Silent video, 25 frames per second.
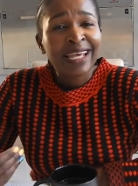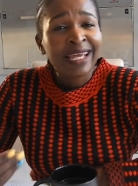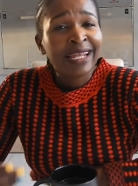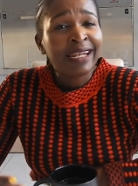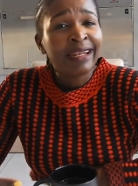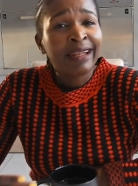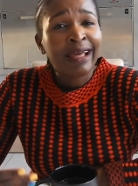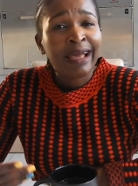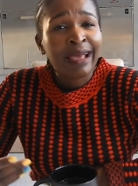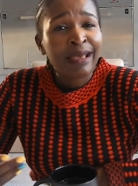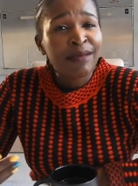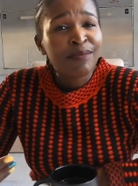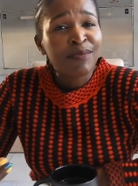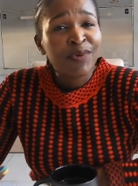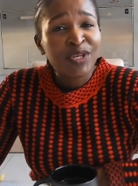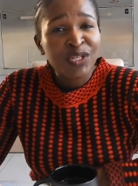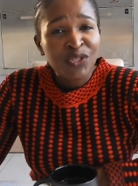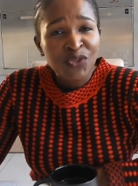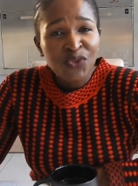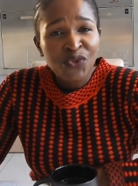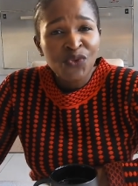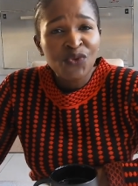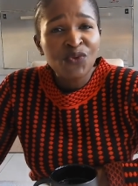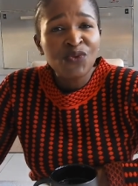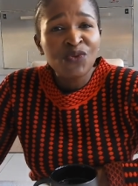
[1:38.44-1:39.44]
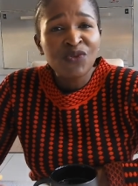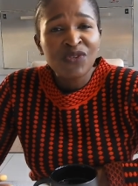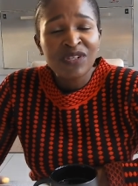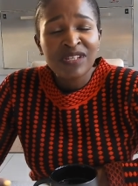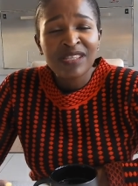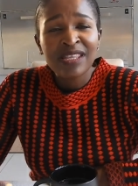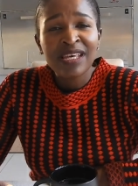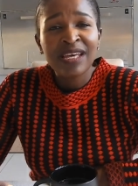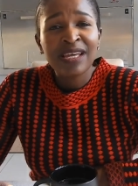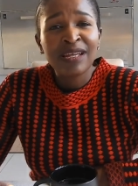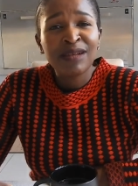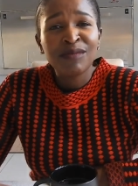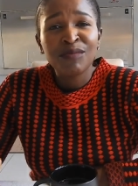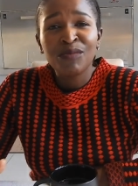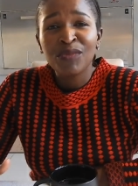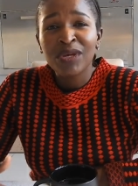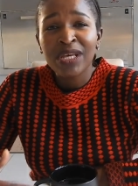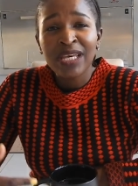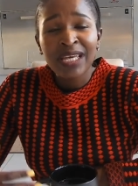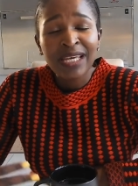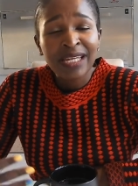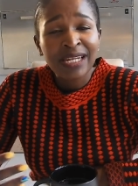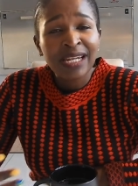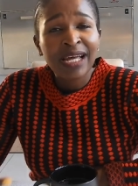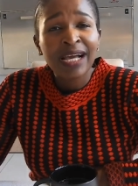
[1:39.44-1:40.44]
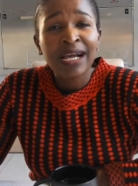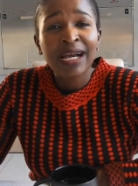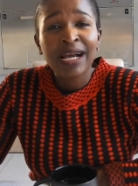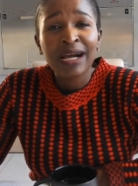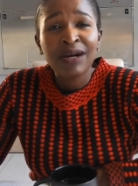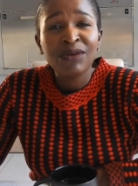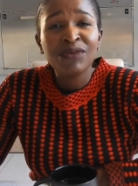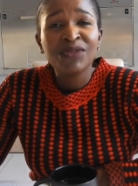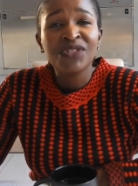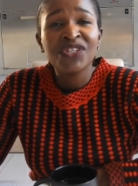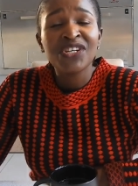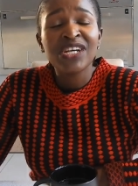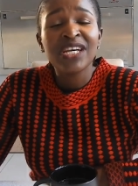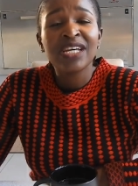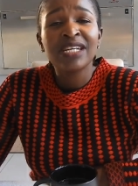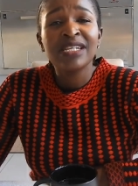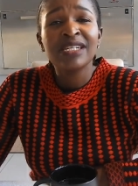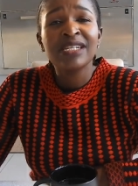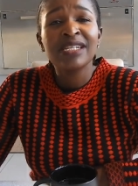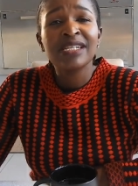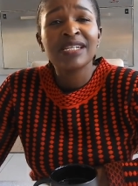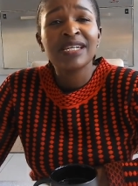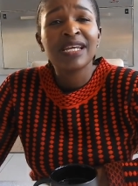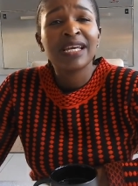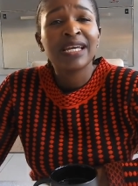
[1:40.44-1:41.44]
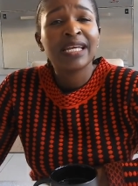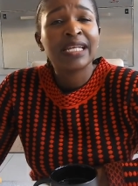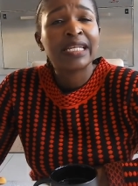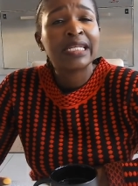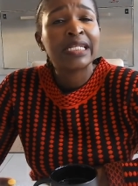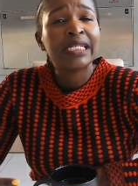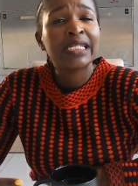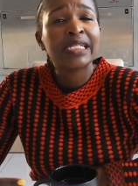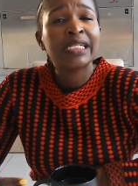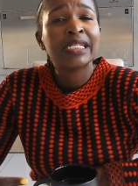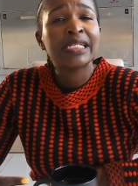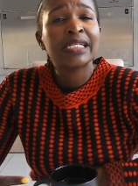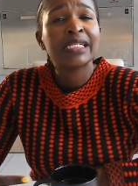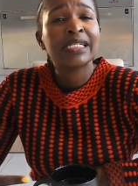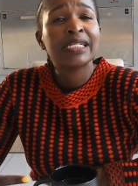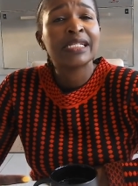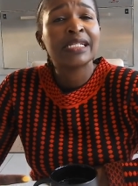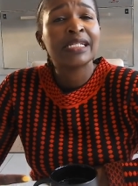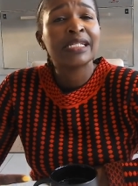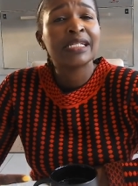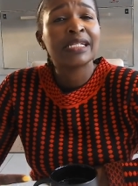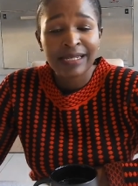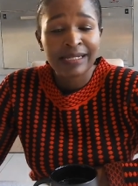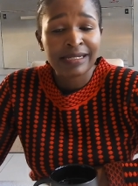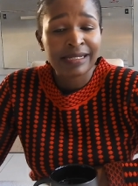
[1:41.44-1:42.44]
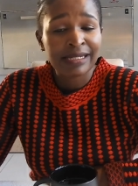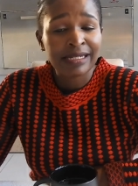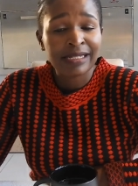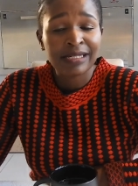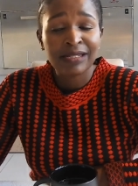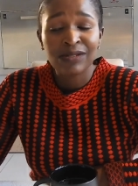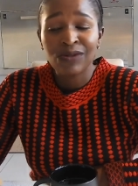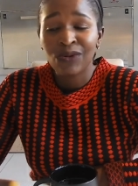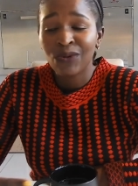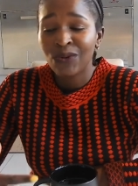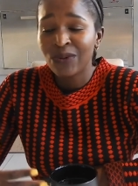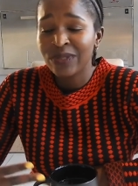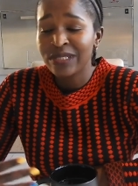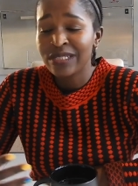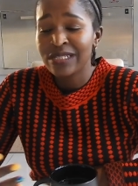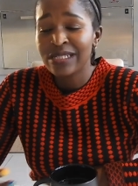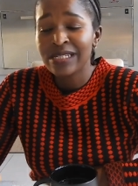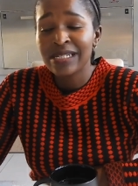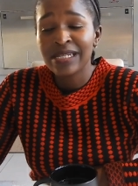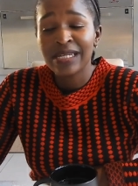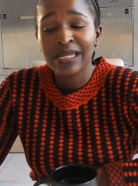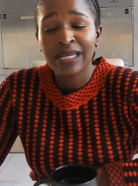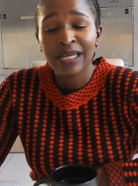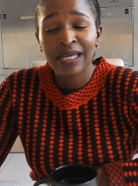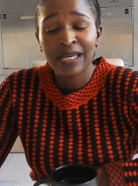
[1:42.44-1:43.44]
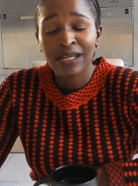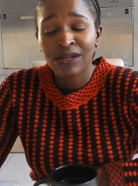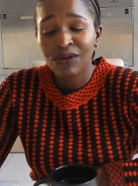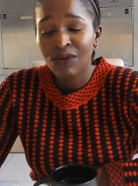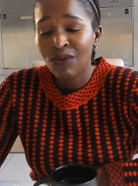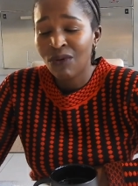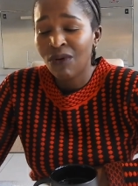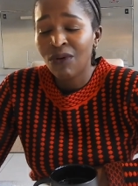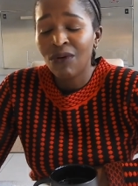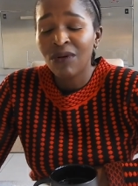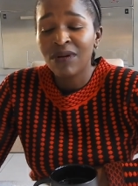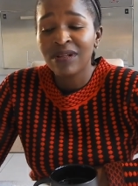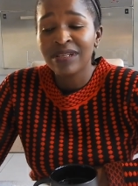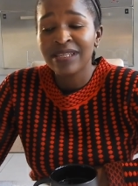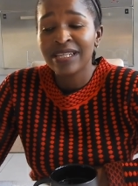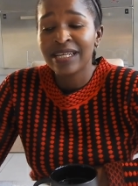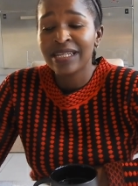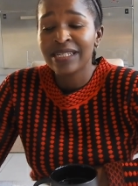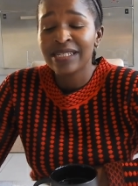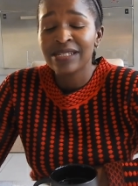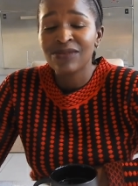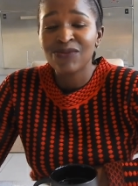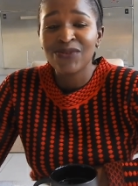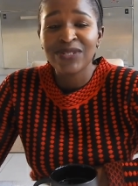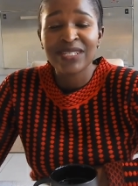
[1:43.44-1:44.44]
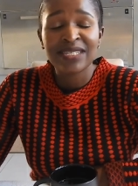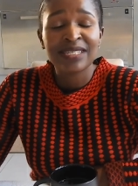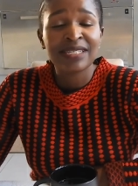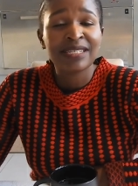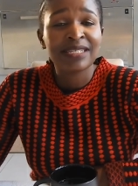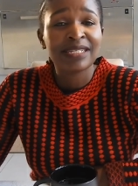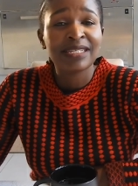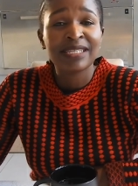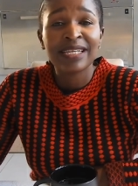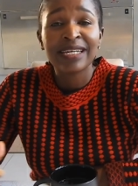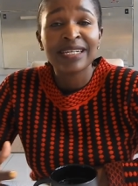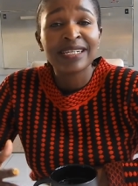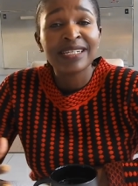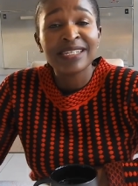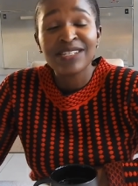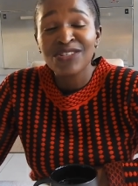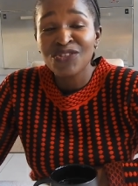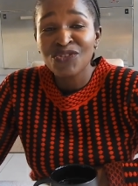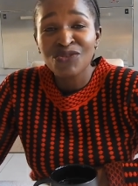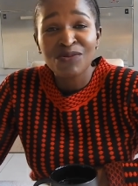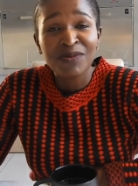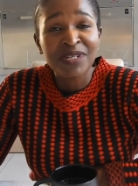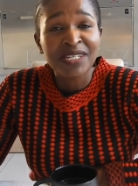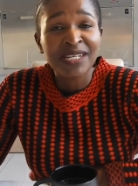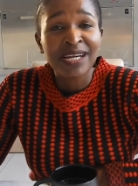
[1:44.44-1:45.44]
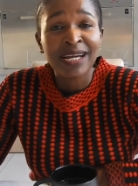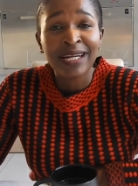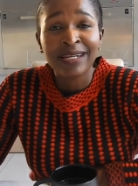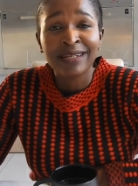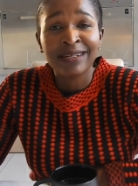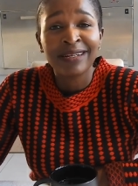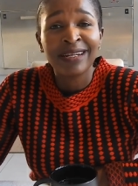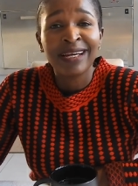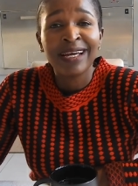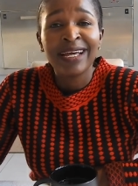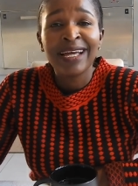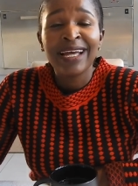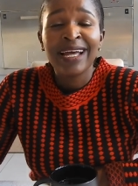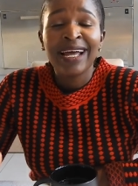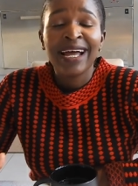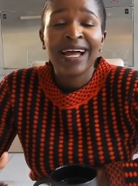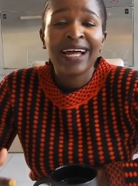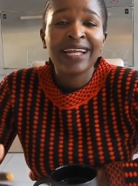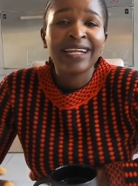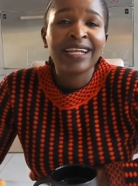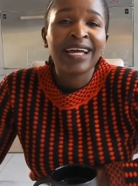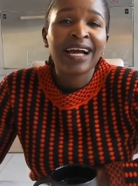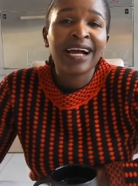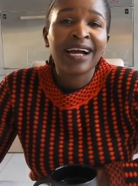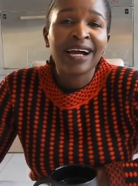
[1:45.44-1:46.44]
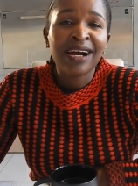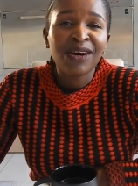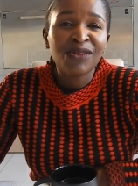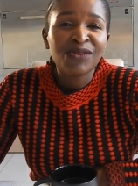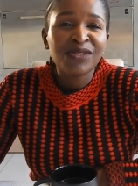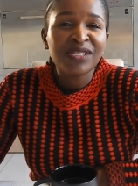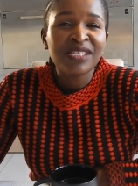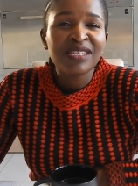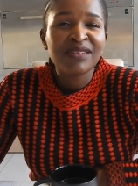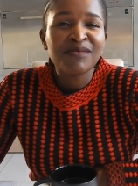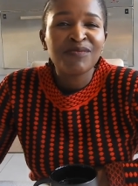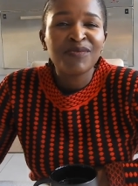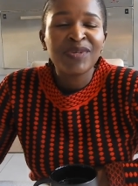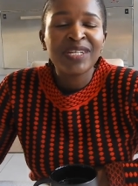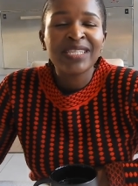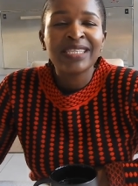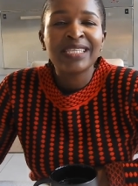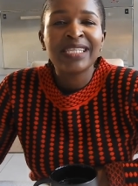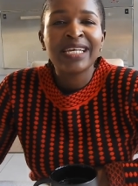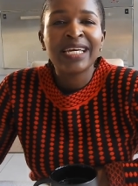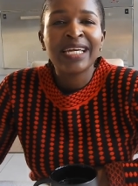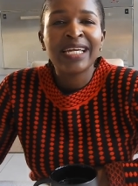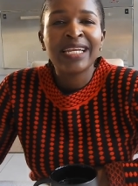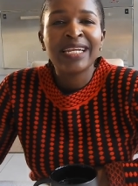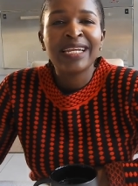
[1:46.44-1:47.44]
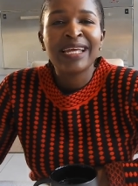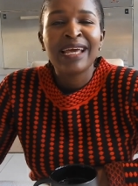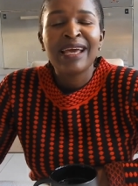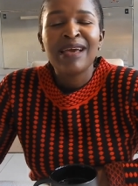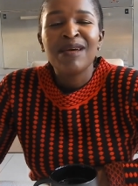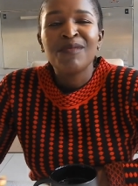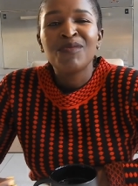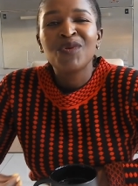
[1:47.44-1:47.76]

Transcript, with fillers: Then I pursued then being an accountant, and I did auditing and all that was that needs to be done under accounting. But then